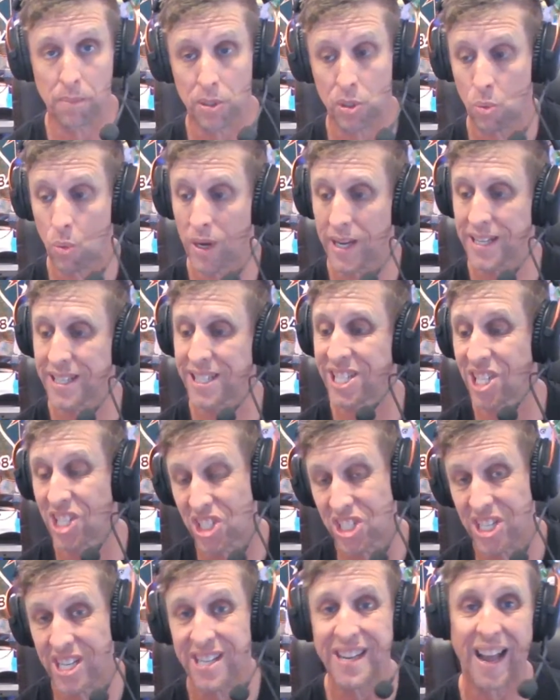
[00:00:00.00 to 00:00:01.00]
between
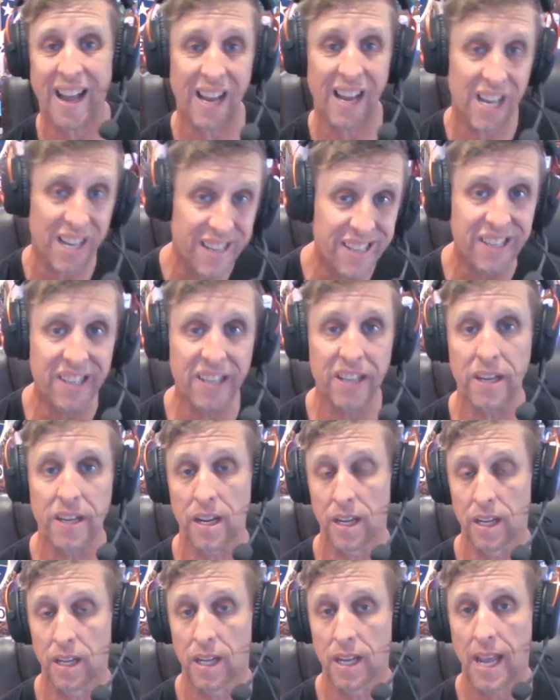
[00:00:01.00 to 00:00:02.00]
Jacinda
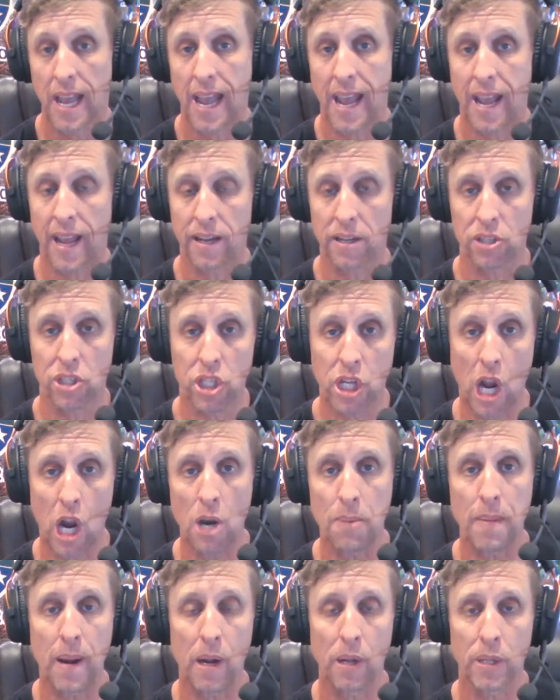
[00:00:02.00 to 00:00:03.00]
Ardern and
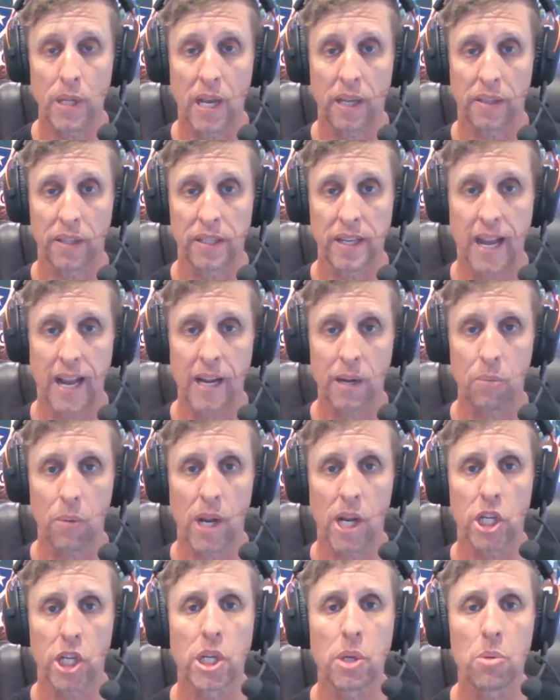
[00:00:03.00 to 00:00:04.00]
ScoMo the other day,
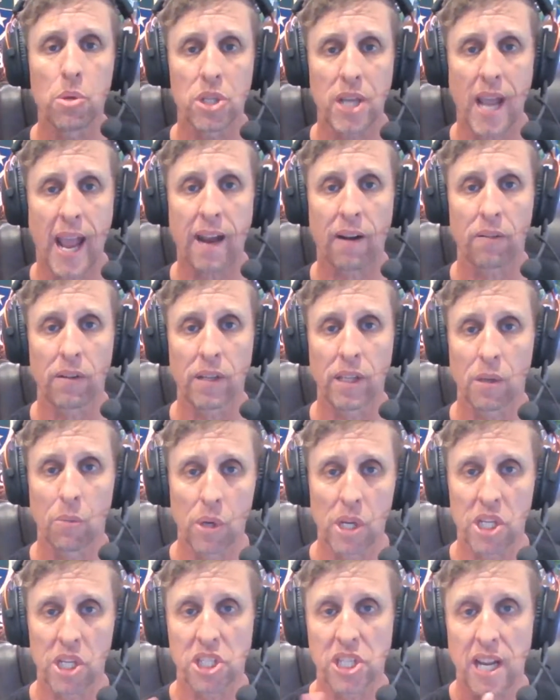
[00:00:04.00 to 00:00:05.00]
where she was angry that
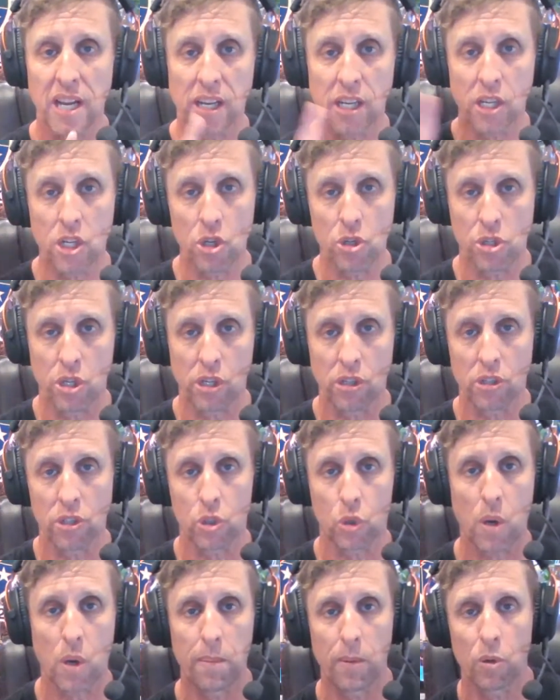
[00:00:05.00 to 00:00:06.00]
we're sending New
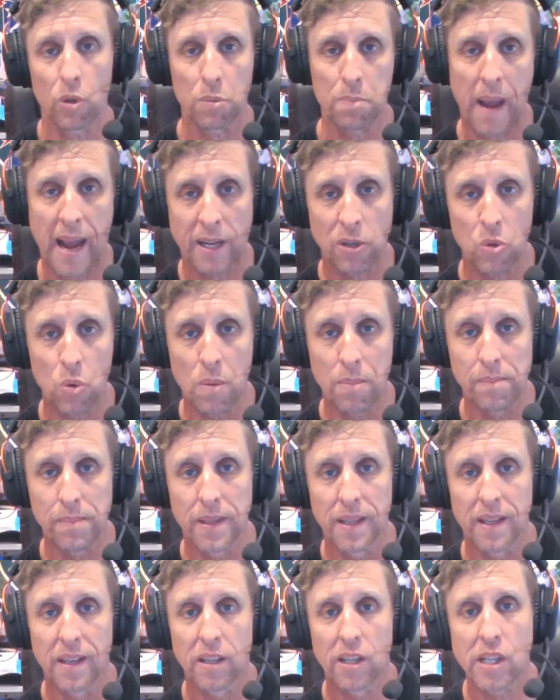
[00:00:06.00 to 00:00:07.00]
Zealand's criminals back to them.
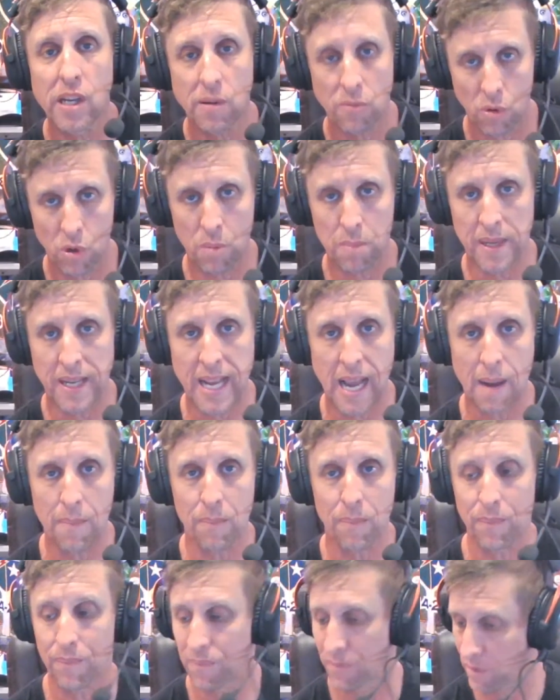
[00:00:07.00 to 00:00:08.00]
You don't want to
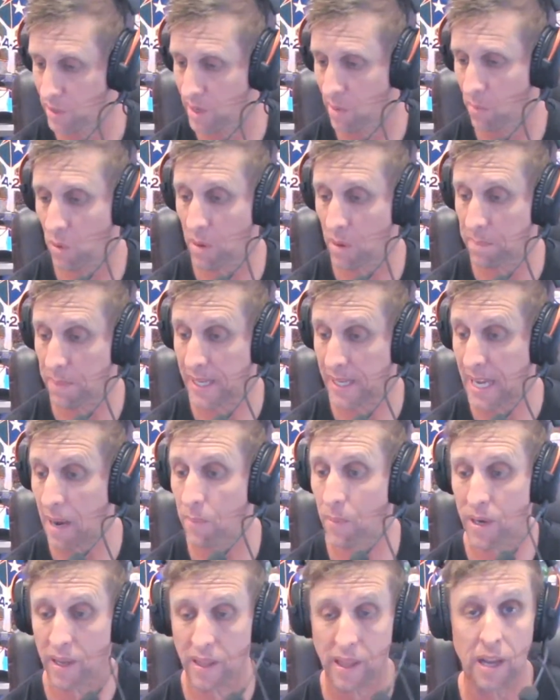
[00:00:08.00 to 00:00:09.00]

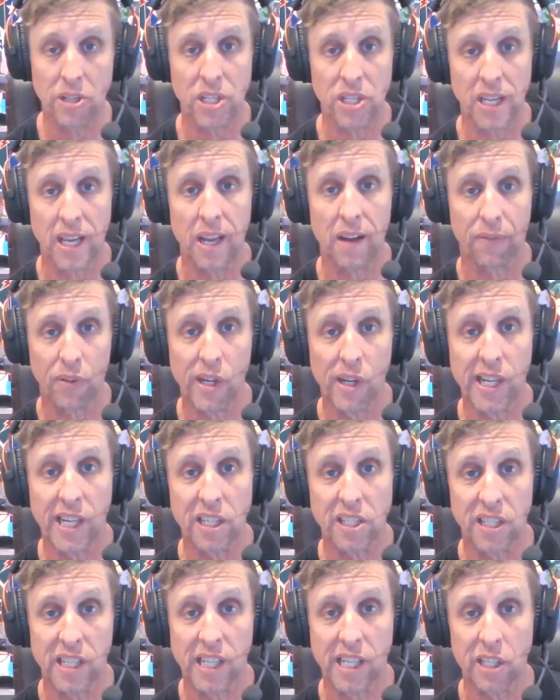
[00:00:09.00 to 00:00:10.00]
become one of those and get a
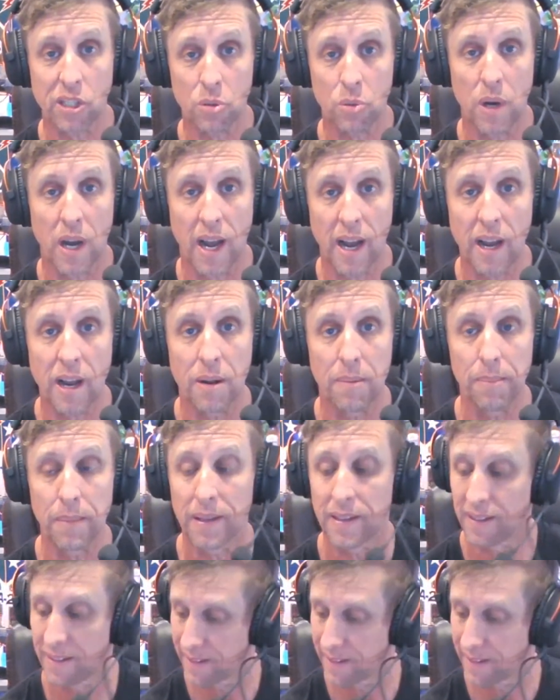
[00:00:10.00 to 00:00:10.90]
freaking tiki to a home.